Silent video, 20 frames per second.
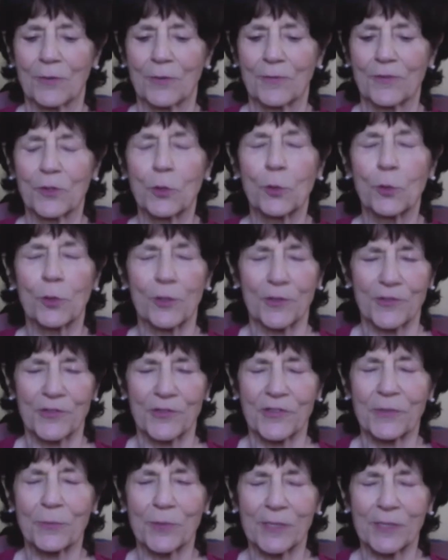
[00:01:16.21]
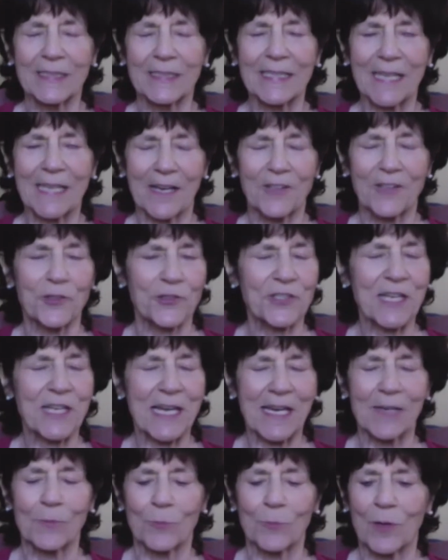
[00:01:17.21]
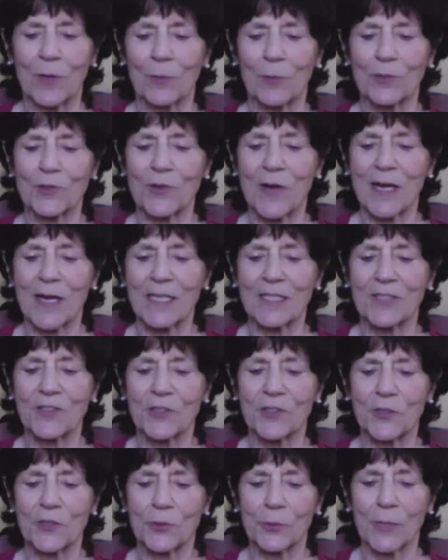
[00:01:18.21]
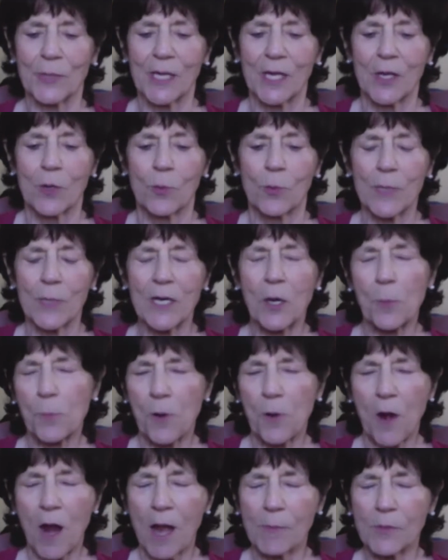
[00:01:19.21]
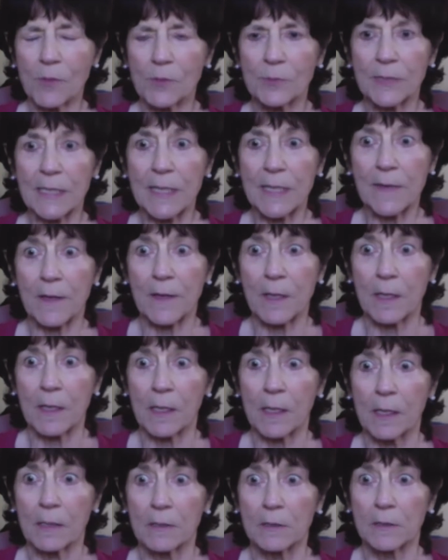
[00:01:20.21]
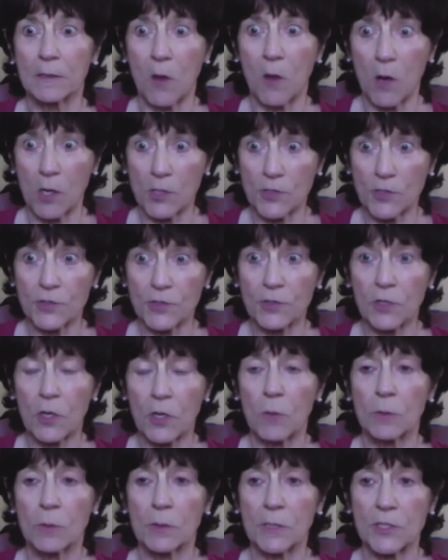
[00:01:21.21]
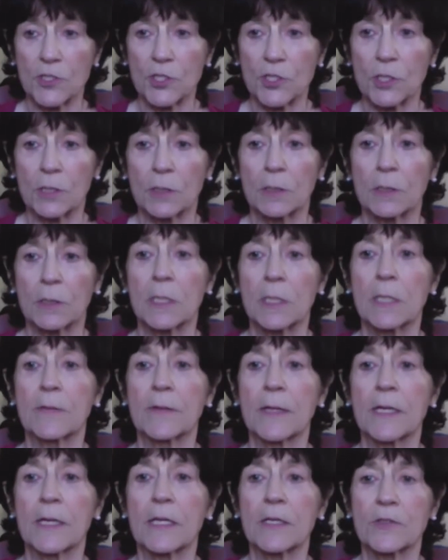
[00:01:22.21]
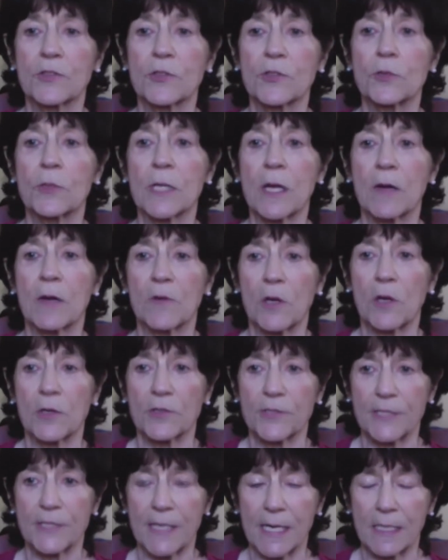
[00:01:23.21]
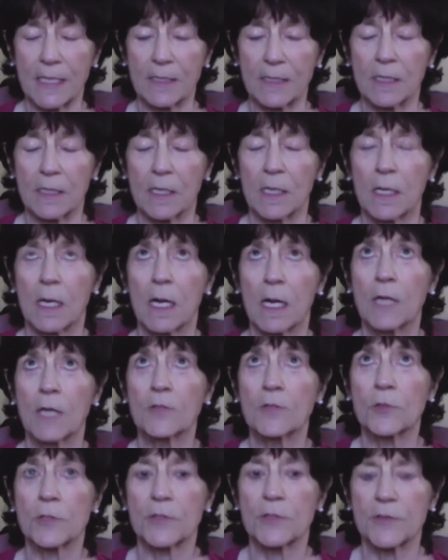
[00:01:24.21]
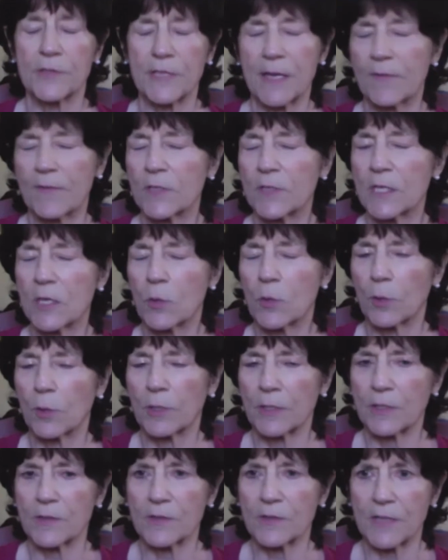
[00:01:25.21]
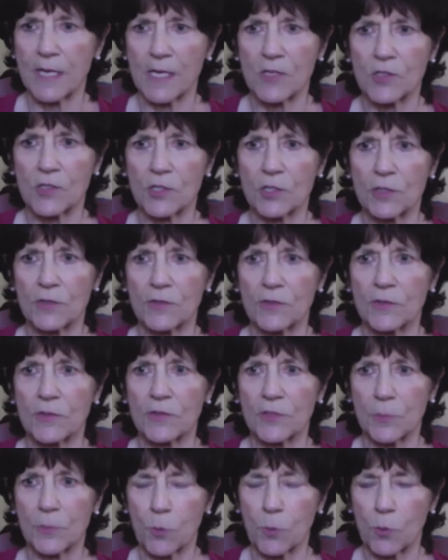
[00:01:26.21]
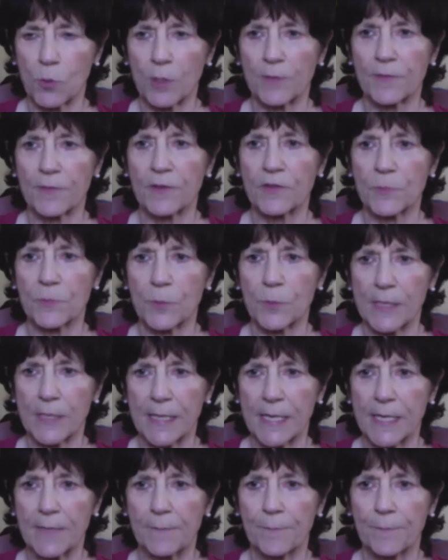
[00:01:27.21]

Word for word: viewers really understand what we're trying to do. We are probably the largest coalition in the history of our state. 170 organizations support this plan